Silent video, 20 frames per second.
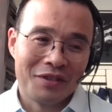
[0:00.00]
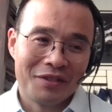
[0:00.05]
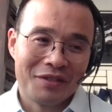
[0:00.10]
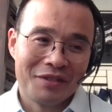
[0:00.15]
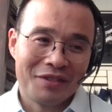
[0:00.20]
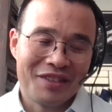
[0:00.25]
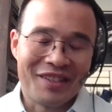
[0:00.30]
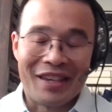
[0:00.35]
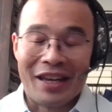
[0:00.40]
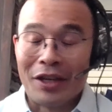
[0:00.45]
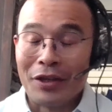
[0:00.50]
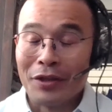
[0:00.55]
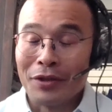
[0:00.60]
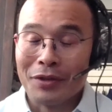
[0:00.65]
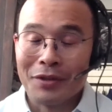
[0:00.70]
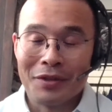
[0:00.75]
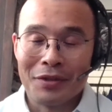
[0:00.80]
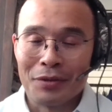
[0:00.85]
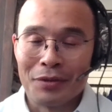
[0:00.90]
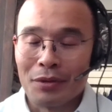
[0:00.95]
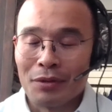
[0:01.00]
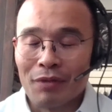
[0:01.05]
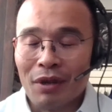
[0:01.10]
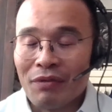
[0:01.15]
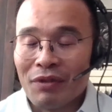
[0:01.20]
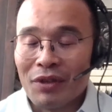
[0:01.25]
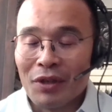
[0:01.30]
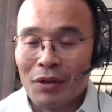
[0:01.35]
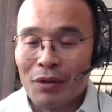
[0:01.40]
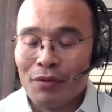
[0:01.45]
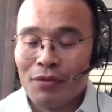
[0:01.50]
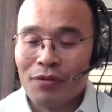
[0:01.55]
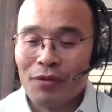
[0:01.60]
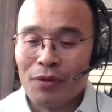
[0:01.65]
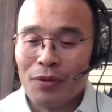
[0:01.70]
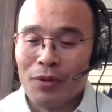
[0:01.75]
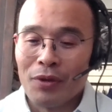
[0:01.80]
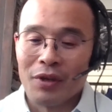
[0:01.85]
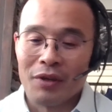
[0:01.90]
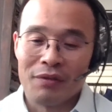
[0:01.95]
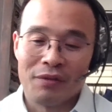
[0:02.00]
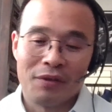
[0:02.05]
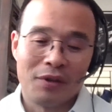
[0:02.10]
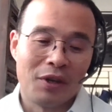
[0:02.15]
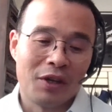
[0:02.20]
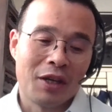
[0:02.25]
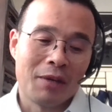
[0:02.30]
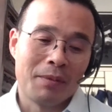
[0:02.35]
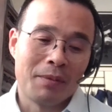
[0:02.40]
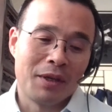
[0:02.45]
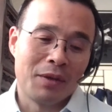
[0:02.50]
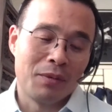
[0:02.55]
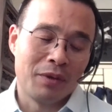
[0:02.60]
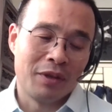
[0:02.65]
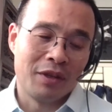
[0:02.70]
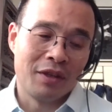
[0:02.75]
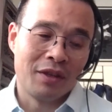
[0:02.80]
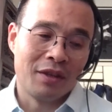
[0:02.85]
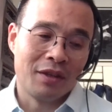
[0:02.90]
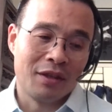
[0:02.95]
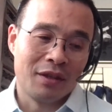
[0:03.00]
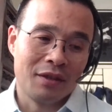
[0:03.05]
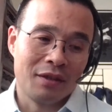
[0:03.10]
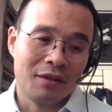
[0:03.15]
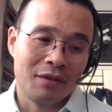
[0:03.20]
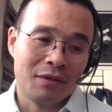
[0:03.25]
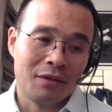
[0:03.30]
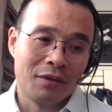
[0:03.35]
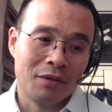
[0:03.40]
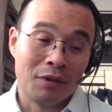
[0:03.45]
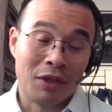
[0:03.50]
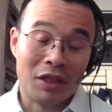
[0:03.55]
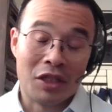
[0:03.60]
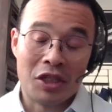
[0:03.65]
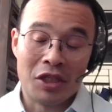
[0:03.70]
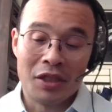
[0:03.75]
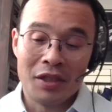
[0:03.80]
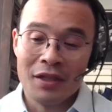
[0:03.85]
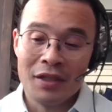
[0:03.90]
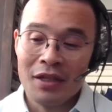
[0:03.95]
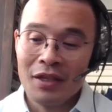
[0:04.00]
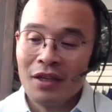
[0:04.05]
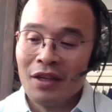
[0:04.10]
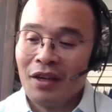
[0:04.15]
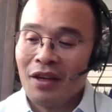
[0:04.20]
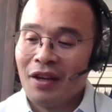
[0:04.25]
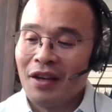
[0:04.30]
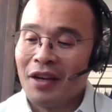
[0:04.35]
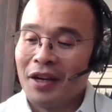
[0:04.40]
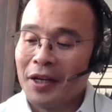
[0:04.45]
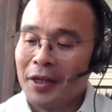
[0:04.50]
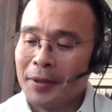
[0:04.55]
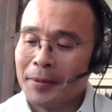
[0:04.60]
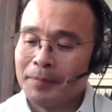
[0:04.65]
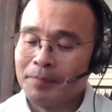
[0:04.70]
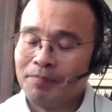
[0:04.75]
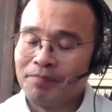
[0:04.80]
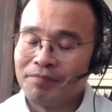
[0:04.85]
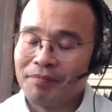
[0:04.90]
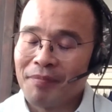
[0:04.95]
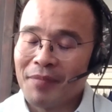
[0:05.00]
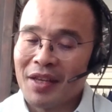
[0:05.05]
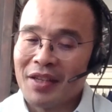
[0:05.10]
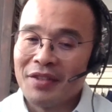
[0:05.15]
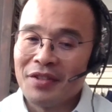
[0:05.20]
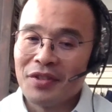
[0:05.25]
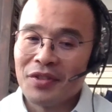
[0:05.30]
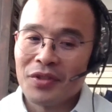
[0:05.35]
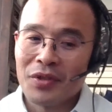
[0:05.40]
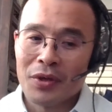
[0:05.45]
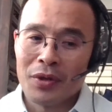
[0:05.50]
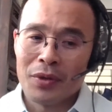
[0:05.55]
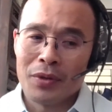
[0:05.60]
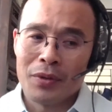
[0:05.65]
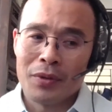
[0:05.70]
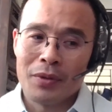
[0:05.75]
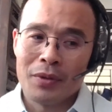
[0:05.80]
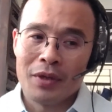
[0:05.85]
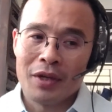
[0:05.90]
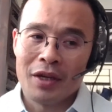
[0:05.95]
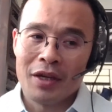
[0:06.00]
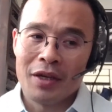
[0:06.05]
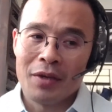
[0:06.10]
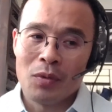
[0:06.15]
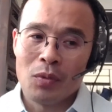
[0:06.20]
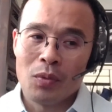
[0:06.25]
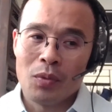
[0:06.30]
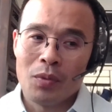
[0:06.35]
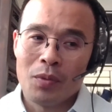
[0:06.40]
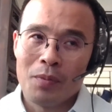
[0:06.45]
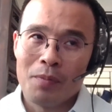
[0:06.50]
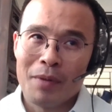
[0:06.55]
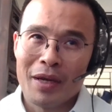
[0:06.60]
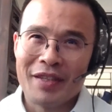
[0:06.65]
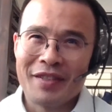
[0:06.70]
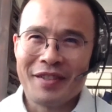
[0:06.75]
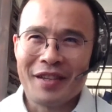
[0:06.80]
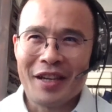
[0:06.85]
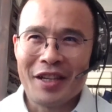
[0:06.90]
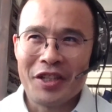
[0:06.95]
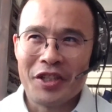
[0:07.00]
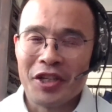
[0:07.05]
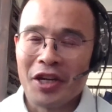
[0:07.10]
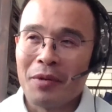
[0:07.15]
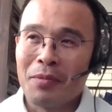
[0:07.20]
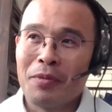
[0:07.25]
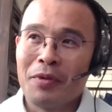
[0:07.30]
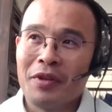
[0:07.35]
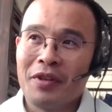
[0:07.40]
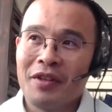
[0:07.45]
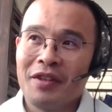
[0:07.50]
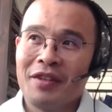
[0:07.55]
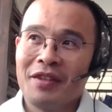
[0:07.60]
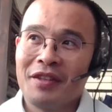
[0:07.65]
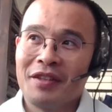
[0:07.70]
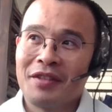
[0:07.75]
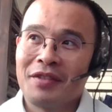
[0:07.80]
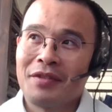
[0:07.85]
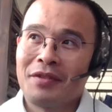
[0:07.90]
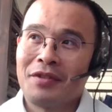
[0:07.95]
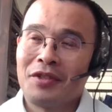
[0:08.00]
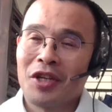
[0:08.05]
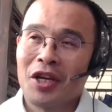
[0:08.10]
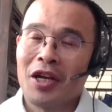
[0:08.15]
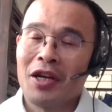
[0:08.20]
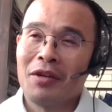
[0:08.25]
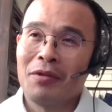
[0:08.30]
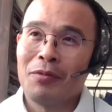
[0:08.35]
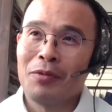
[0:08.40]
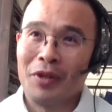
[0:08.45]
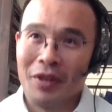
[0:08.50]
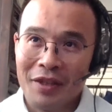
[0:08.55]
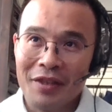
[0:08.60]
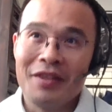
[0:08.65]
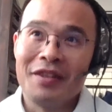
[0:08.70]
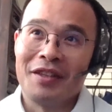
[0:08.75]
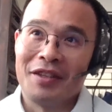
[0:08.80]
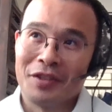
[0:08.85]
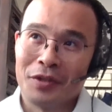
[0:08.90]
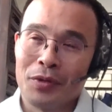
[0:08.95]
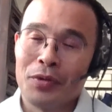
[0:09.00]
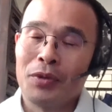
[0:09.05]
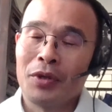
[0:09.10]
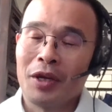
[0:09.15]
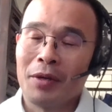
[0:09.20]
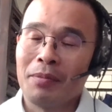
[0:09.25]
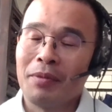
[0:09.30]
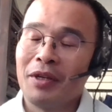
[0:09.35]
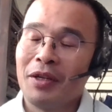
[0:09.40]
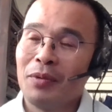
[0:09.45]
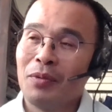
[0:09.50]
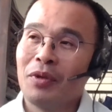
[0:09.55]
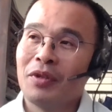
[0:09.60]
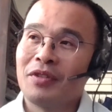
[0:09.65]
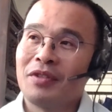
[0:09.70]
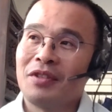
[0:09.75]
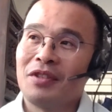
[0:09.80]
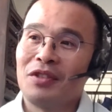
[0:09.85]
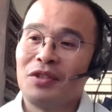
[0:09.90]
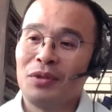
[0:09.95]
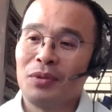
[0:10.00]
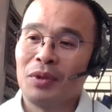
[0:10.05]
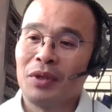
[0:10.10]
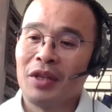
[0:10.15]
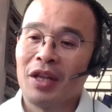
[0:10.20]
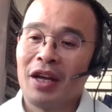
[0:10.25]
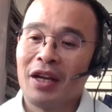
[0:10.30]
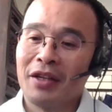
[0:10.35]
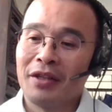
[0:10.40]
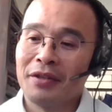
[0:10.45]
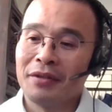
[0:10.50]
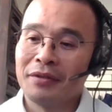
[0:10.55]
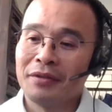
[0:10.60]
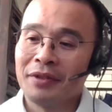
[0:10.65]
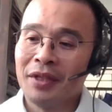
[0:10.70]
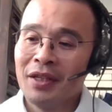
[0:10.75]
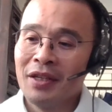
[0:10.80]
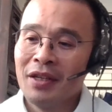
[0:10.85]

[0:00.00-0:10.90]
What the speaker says: sales or revenue for our company within the region. And so my side job within this whole company was to do a lot of